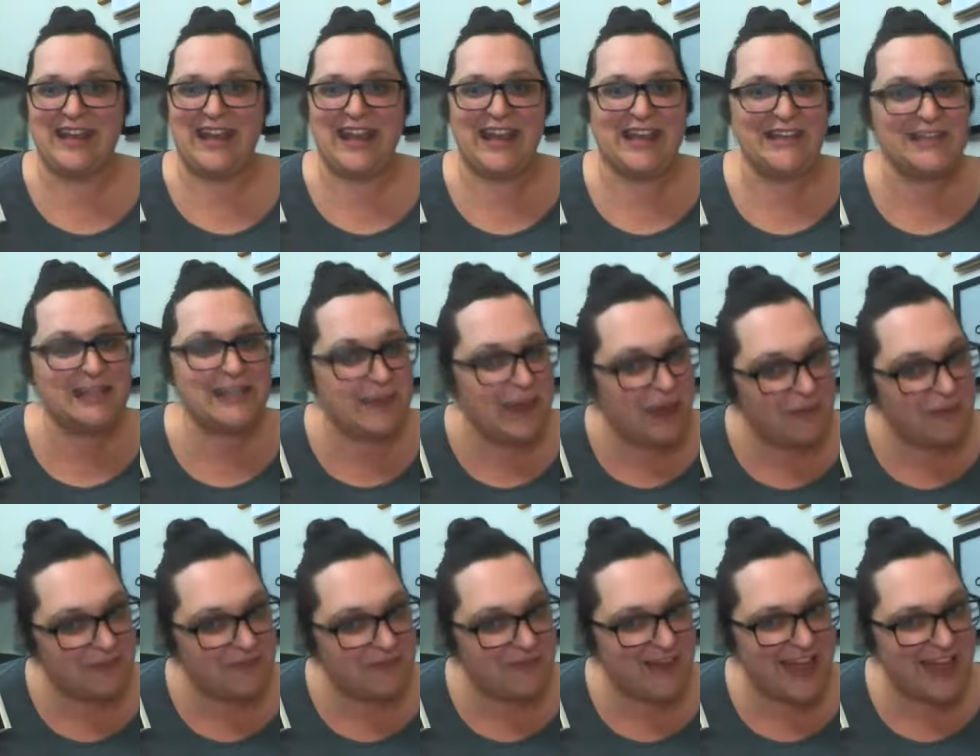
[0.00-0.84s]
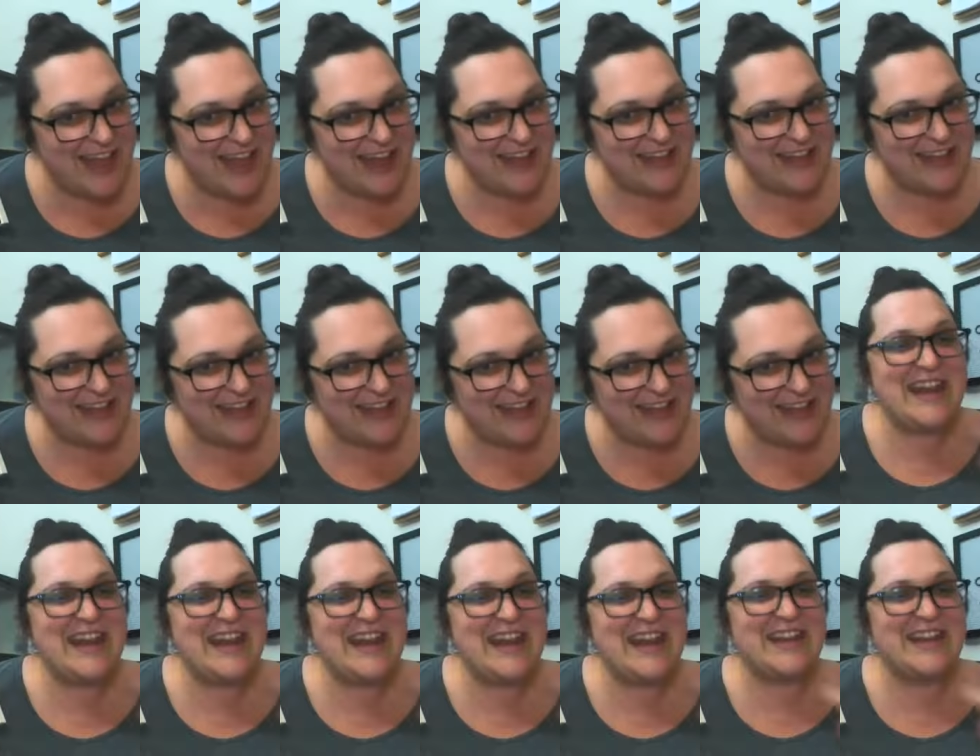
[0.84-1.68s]
is about fun
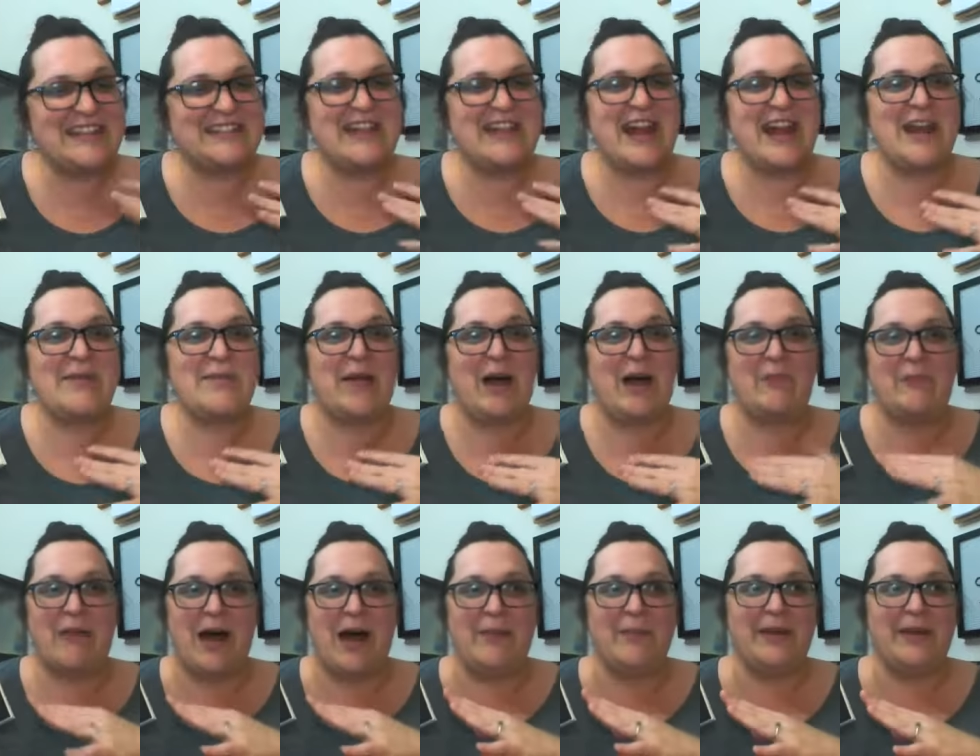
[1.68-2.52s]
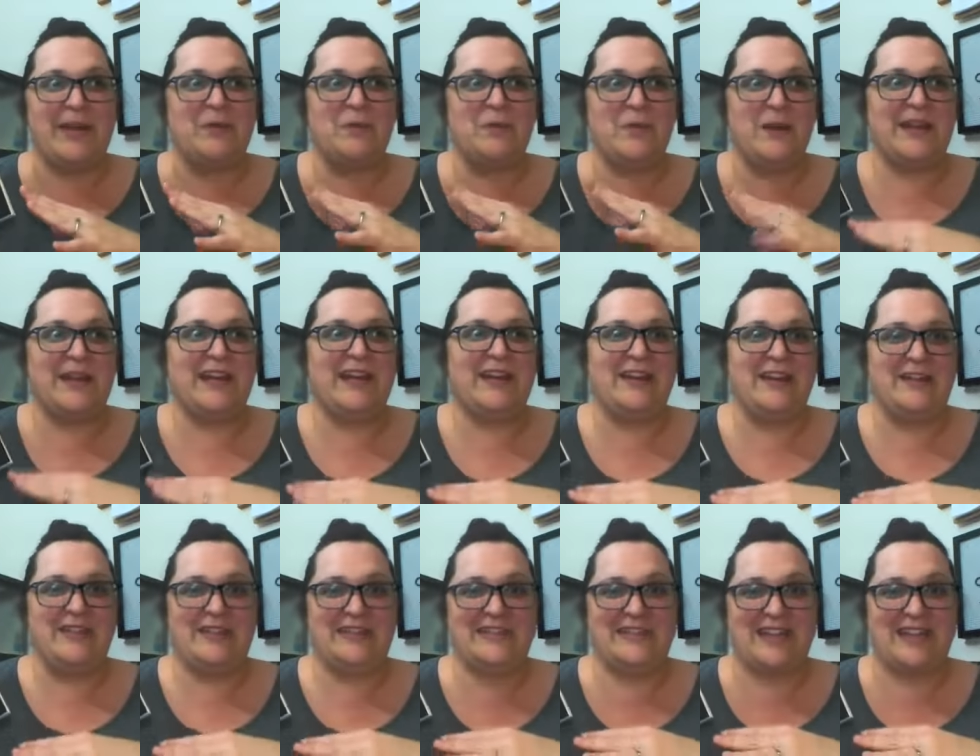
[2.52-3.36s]
and it's not about mommy working
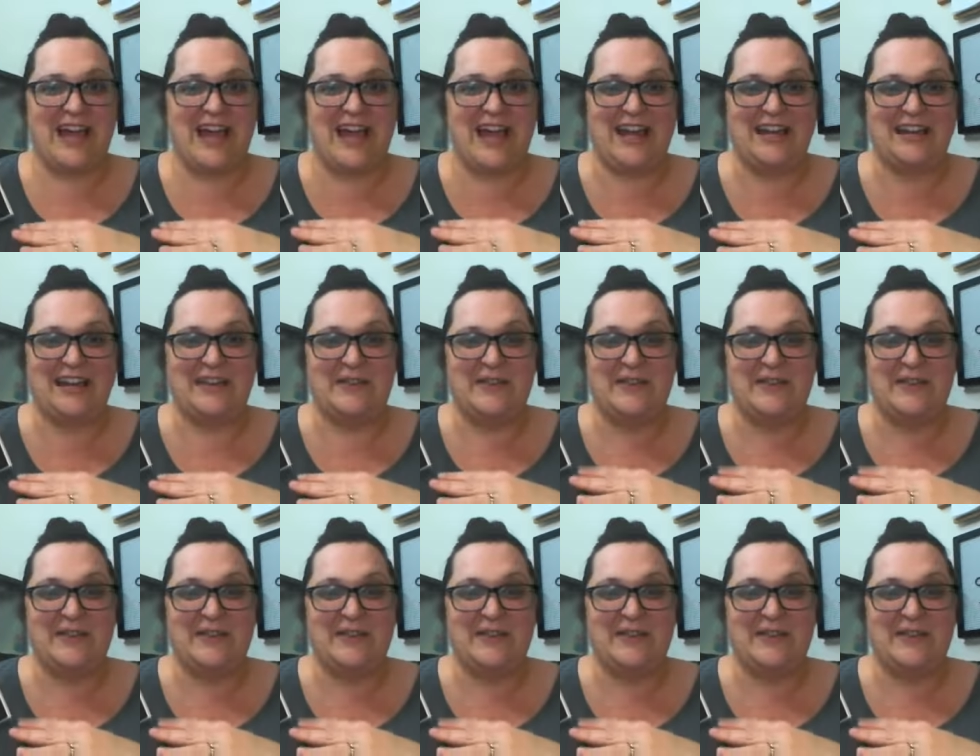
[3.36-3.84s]
on the side.